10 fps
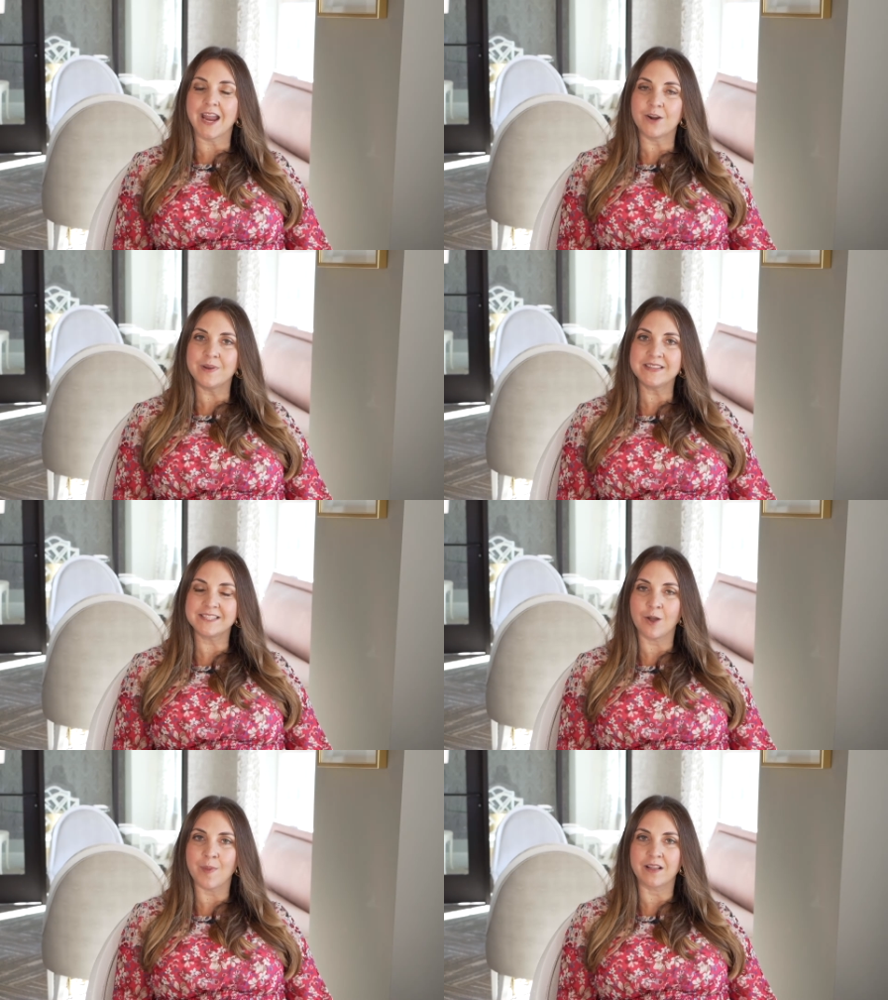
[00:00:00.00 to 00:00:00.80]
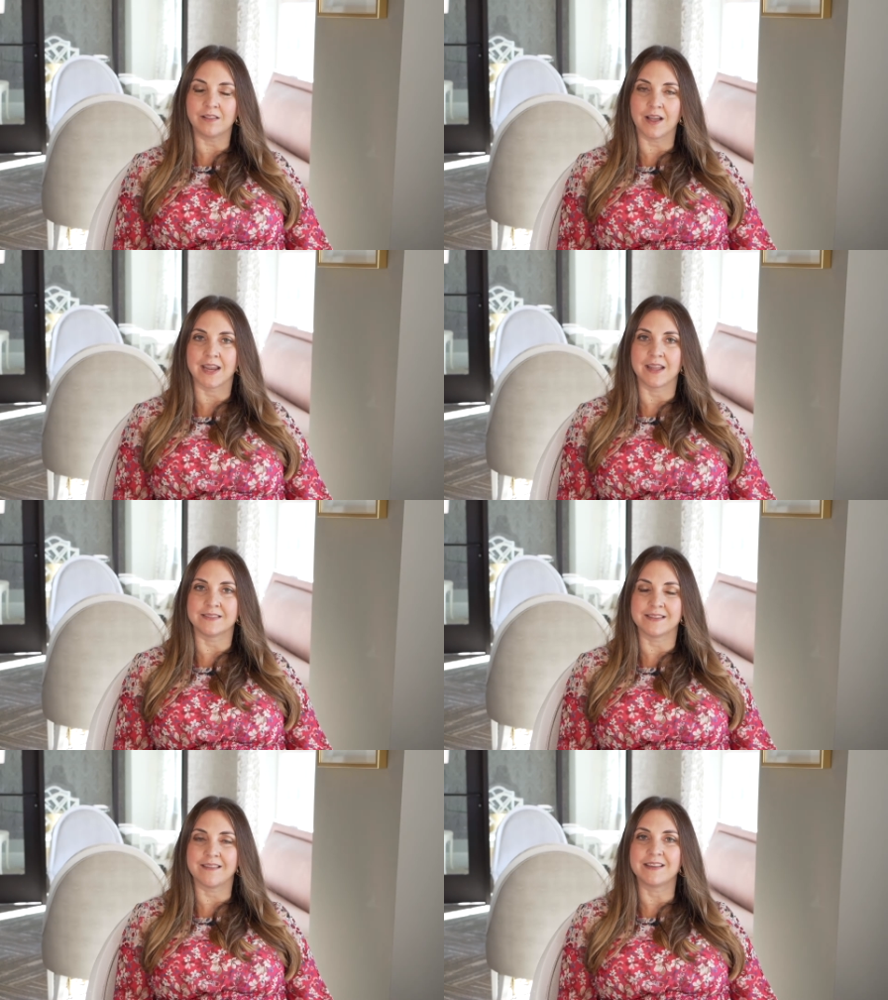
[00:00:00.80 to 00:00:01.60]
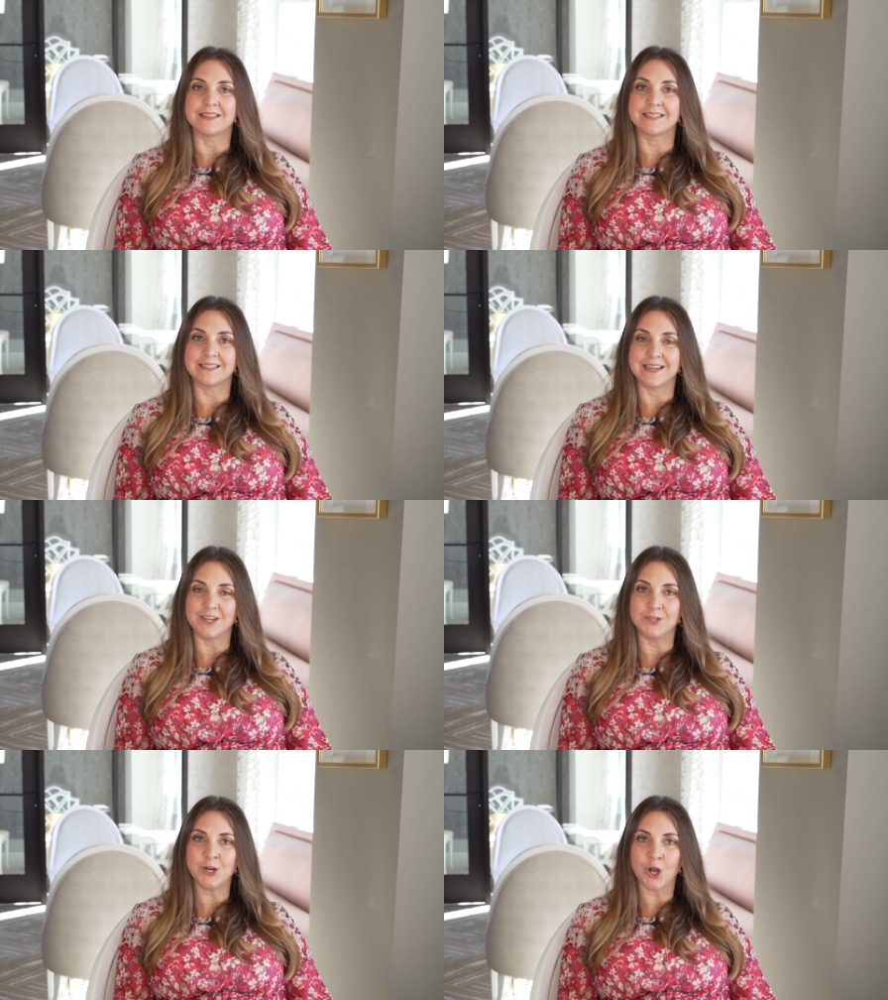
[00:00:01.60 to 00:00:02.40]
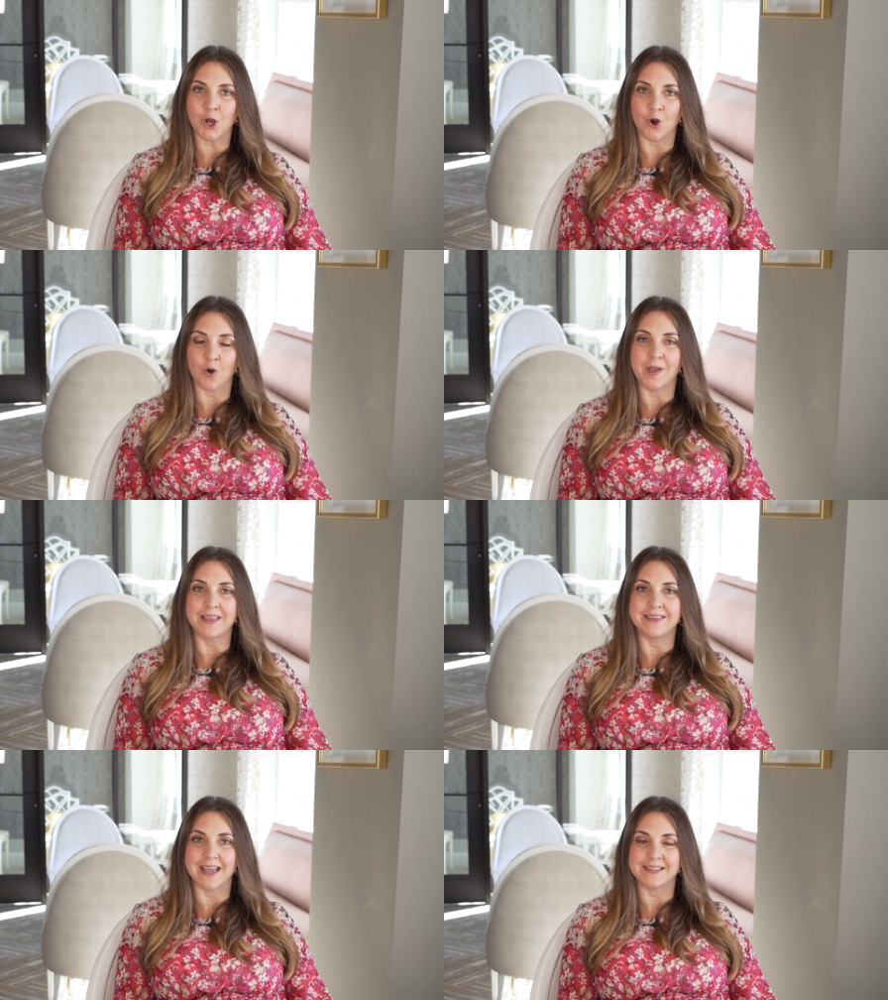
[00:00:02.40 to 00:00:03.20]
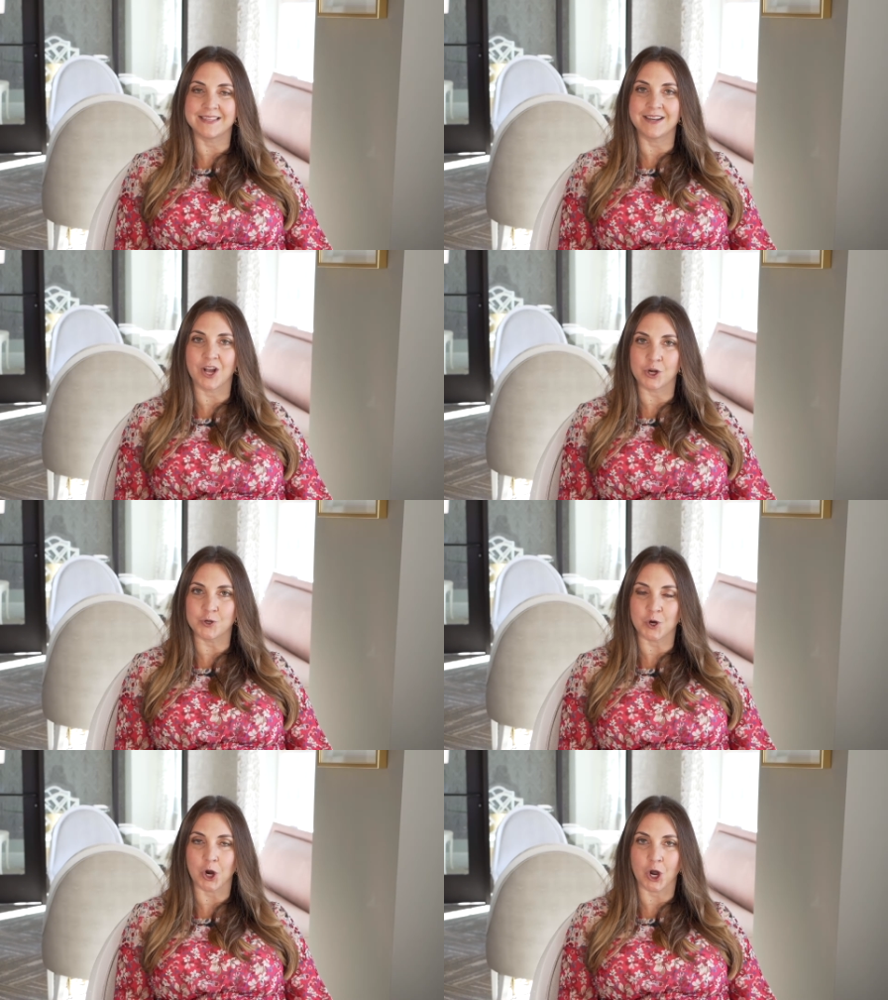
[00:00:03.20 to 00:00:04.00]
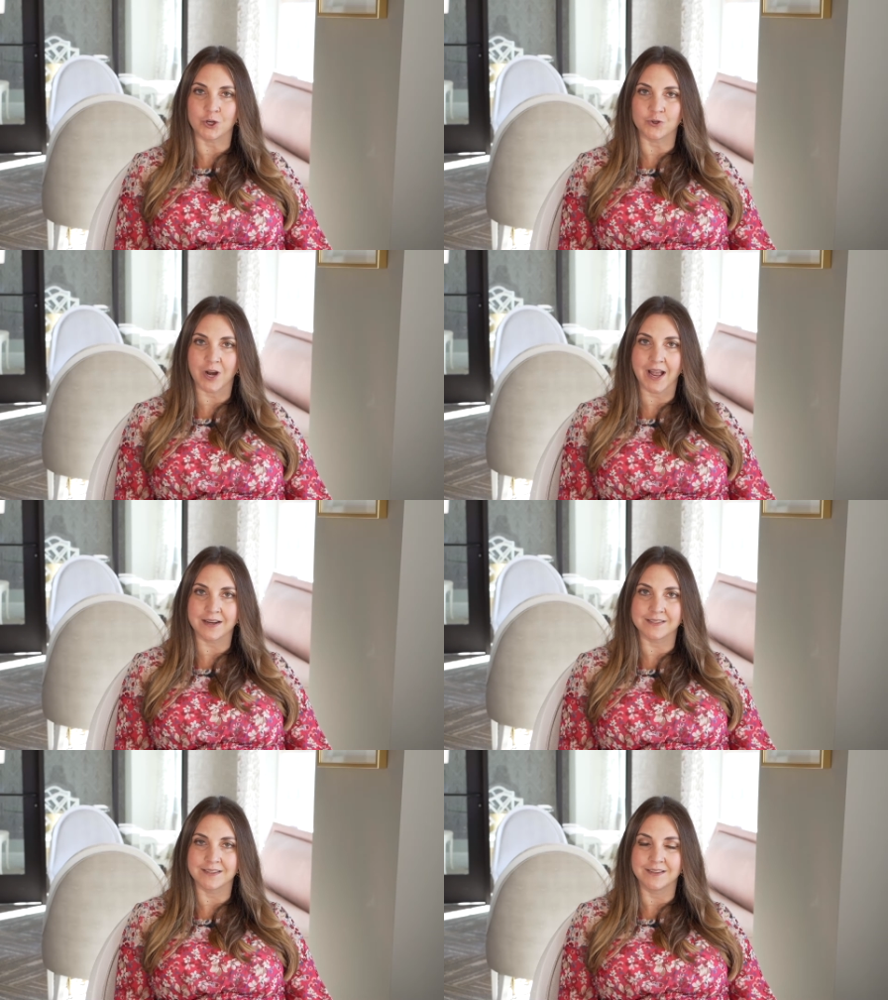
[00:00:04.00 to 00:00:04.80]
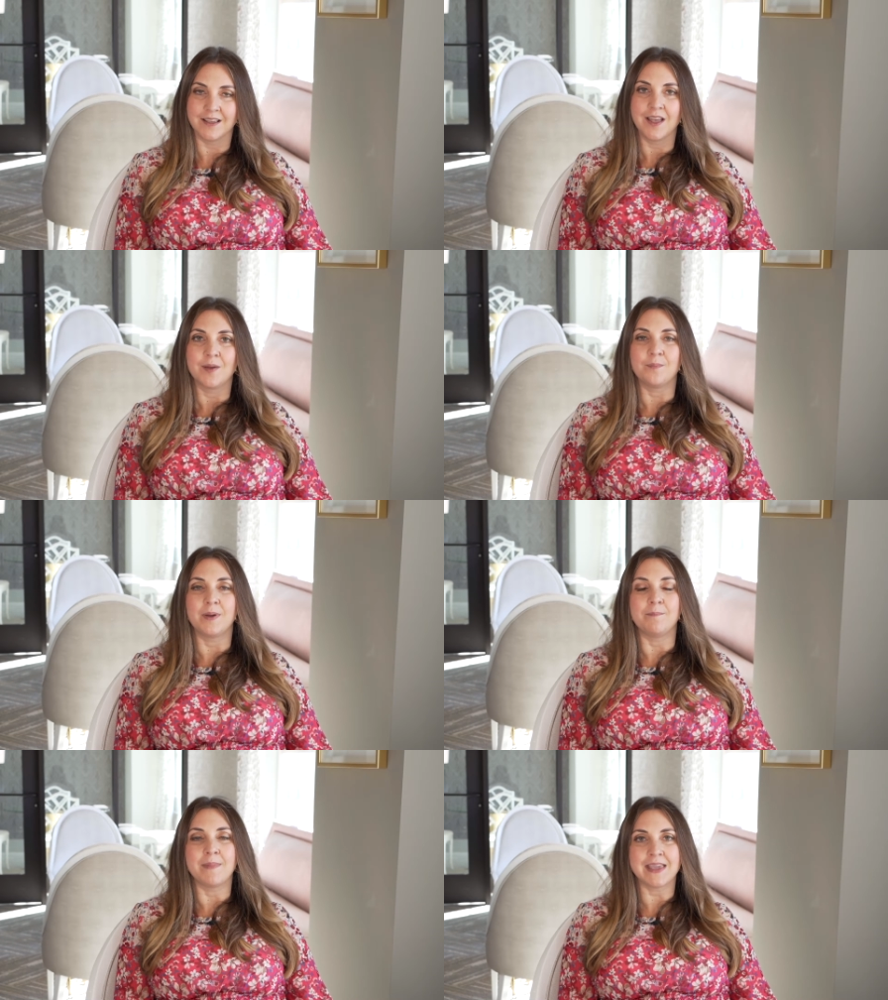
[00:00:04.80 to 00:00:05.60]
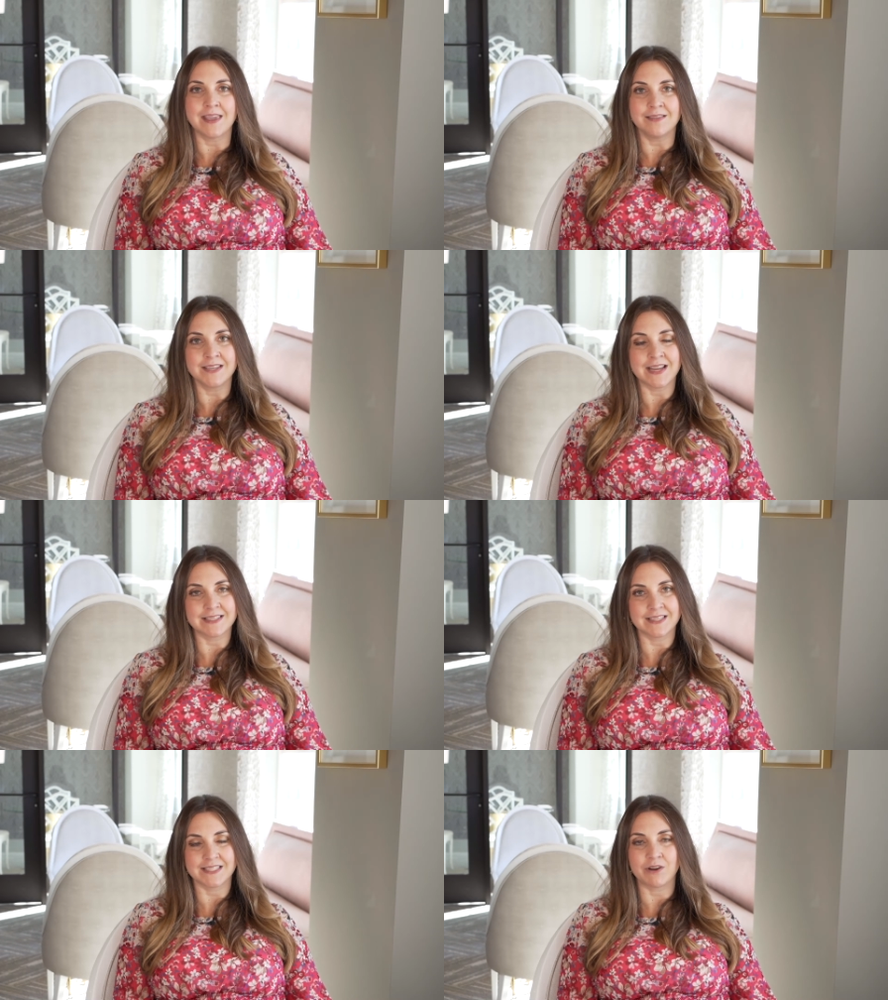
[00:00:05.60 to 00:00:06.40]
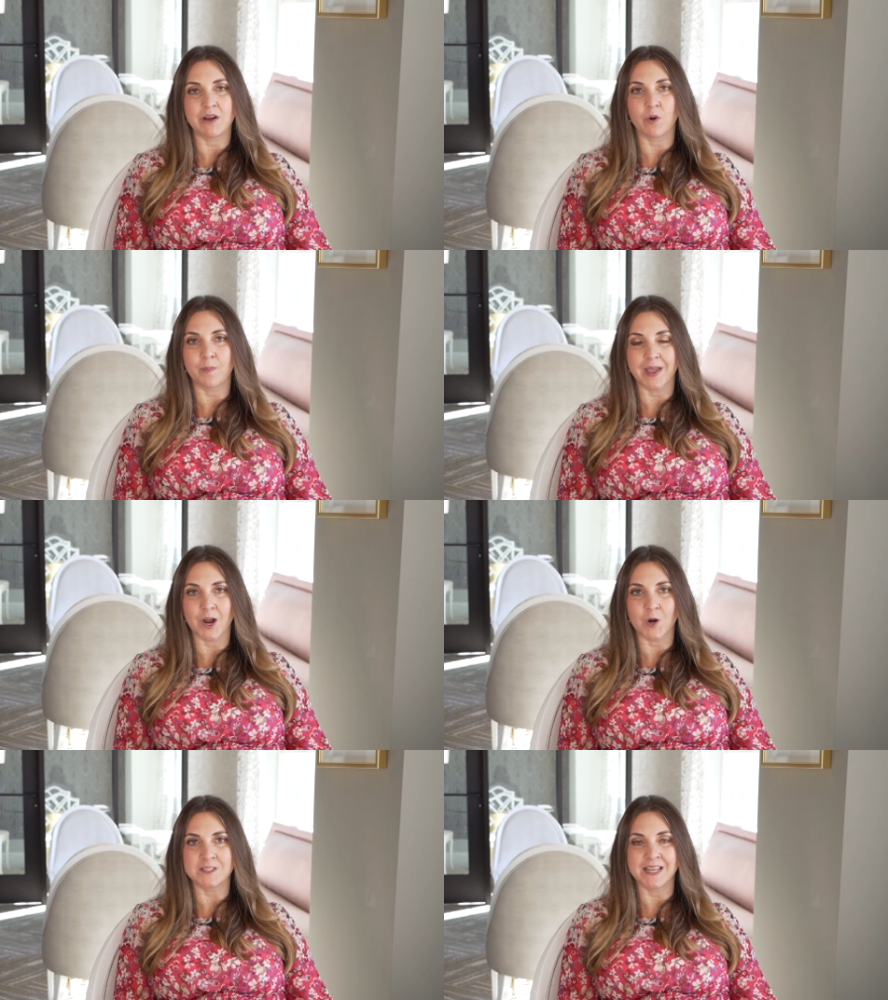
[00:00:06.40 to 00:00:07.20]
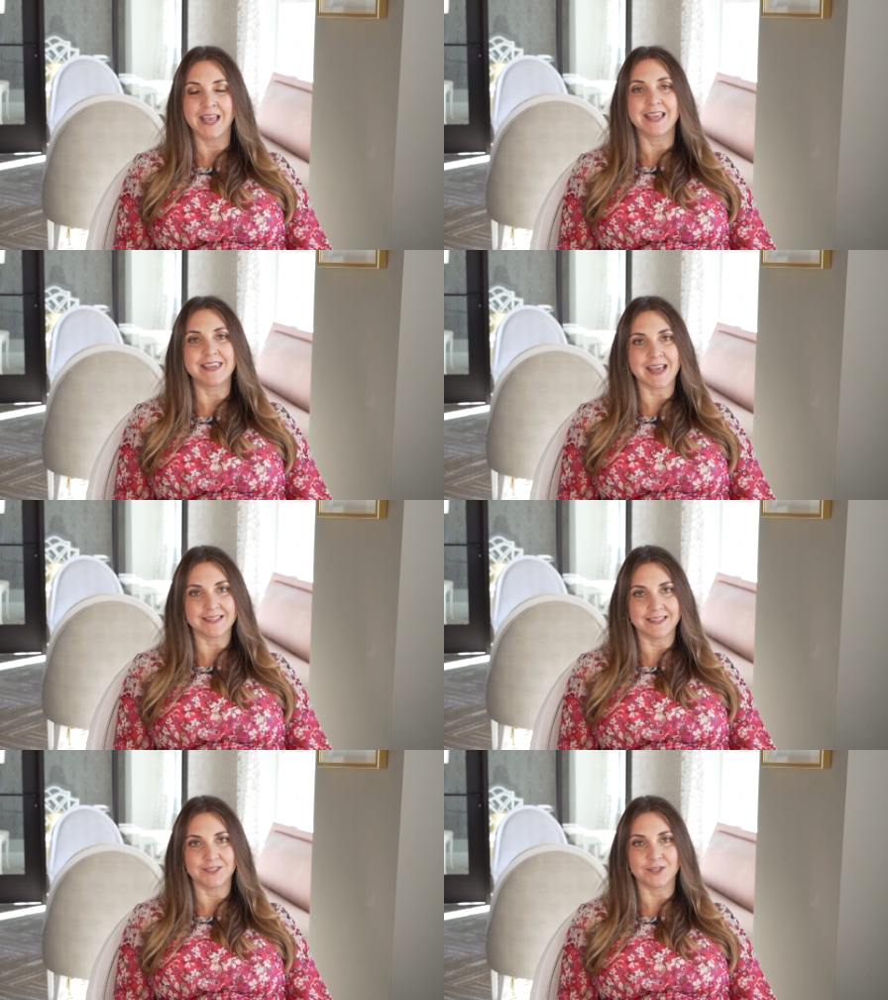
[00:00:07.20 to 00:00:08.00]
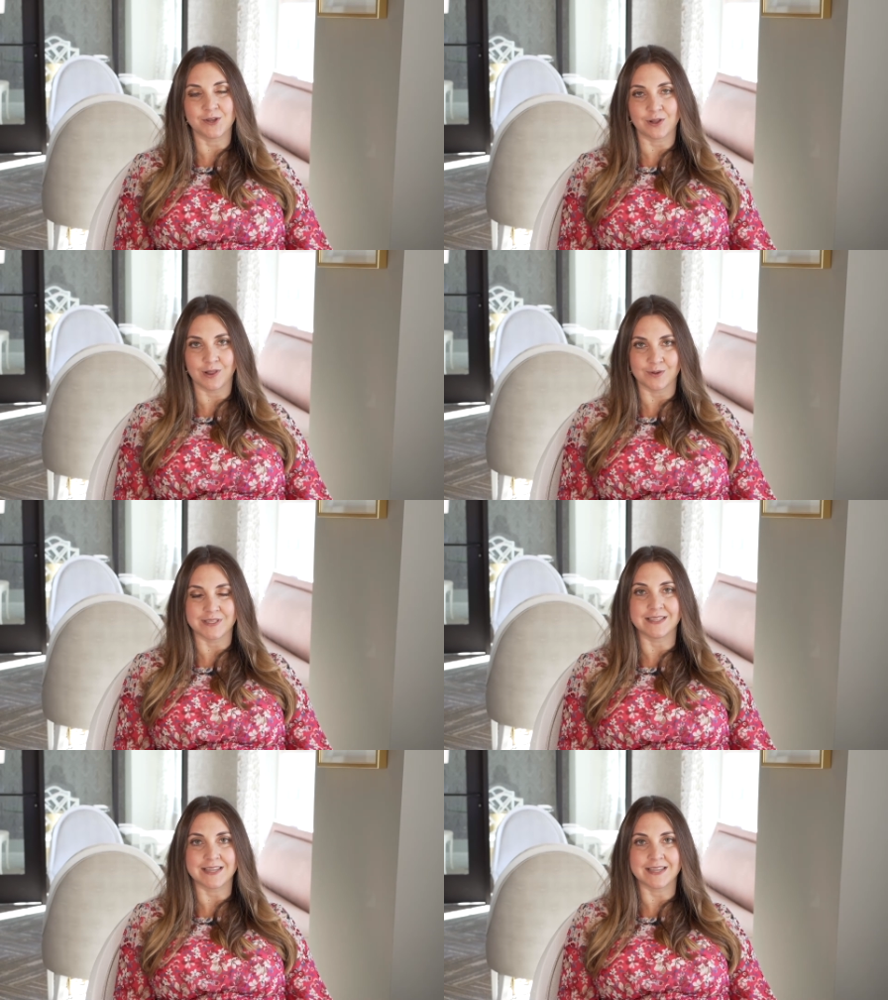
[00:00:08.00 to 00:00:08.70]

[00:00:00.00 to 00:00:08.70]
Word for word: I always tell my clients that staging a home gets it under contract but making the necessary repairs gets it to the closing